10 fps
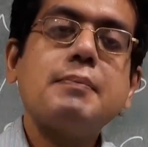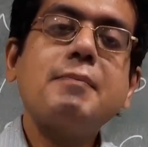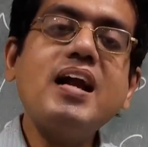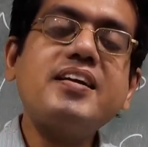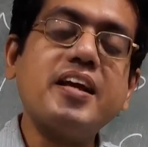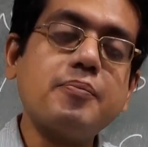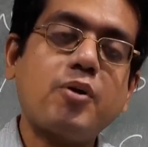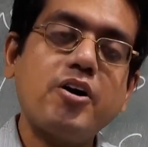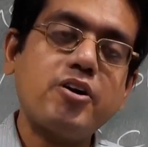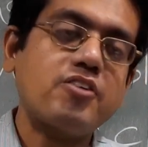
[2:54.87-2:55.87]
Melting
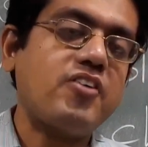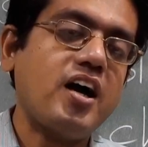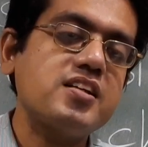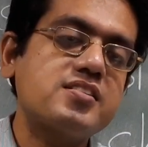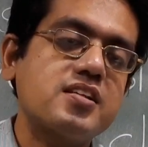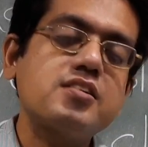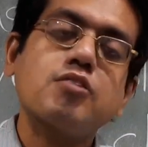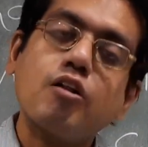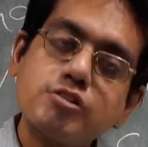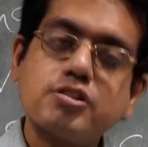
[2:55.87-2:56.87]
point of ice is
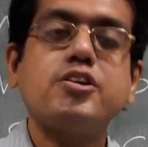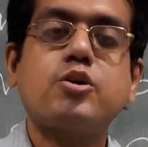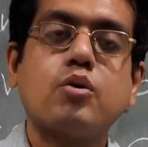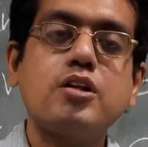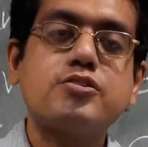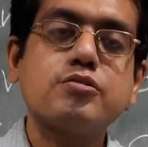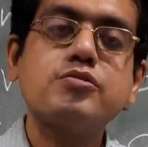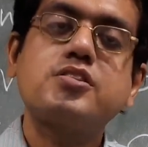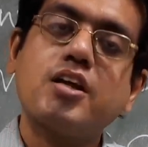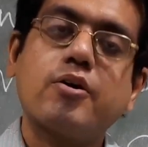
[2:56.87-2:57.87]
also equal to
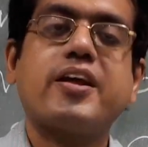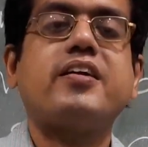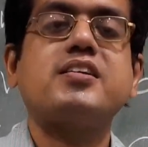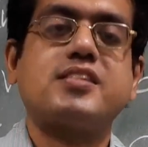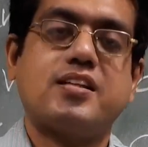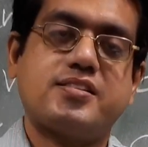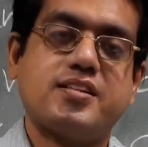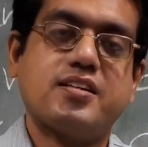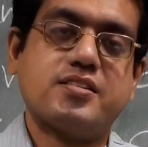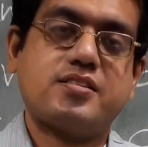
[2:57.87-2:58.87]
0 degrees
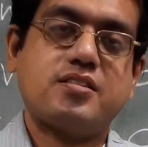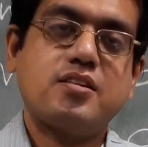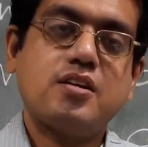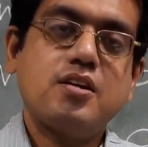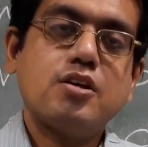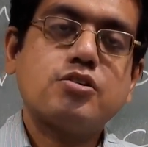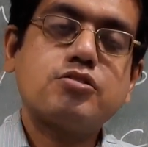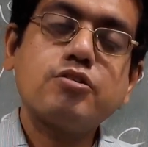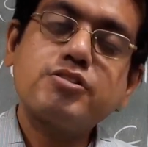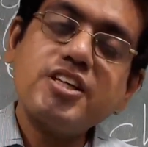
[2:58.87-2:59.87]
Celsius. So
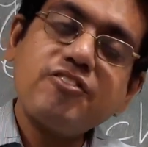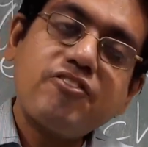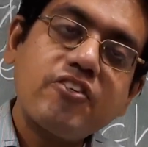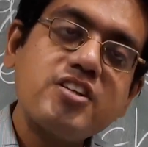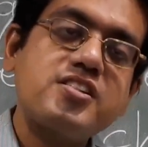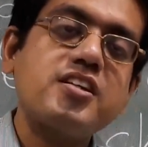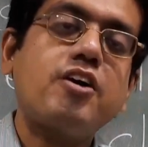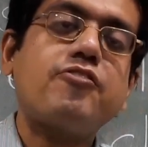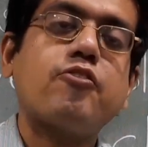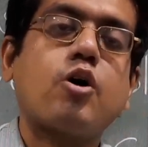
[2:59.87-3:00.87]
you see, freezing
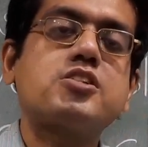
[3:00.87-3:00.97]
of